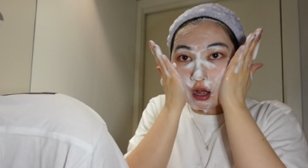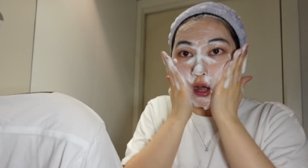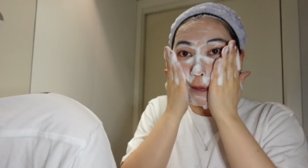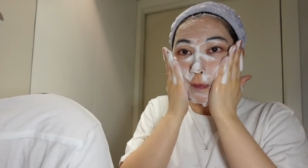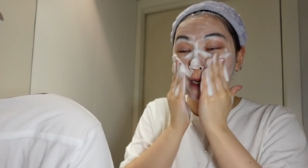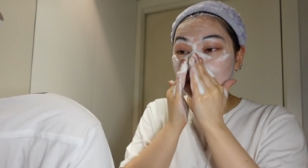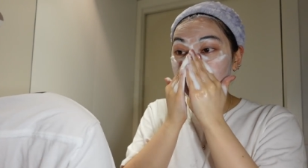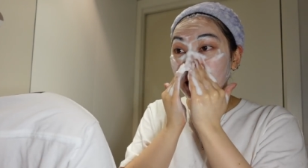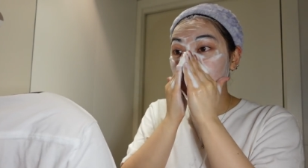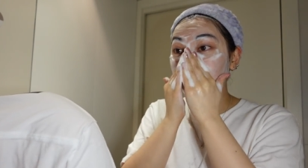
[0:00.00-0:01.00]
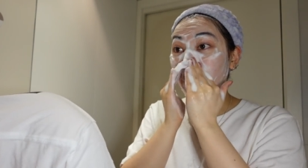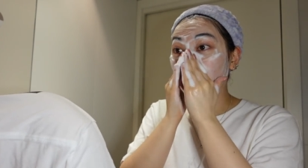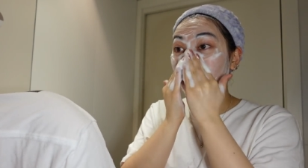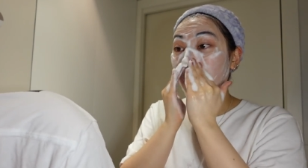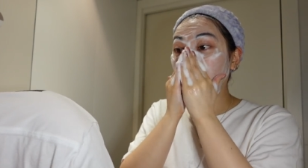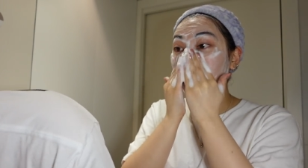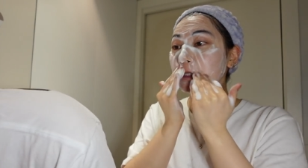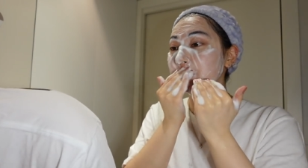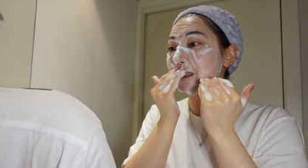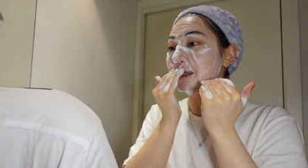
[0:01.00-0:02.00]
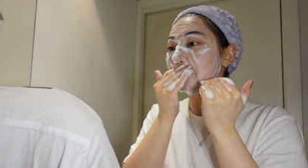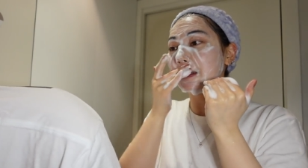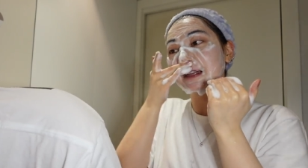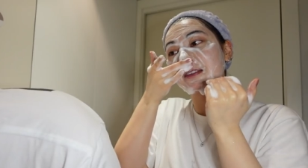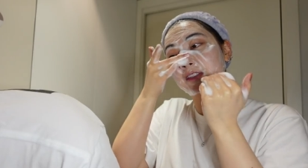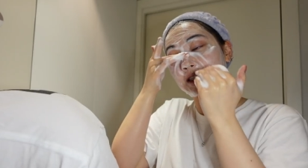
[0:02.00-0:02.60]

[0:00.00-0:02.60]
Um, and it's made for specifically for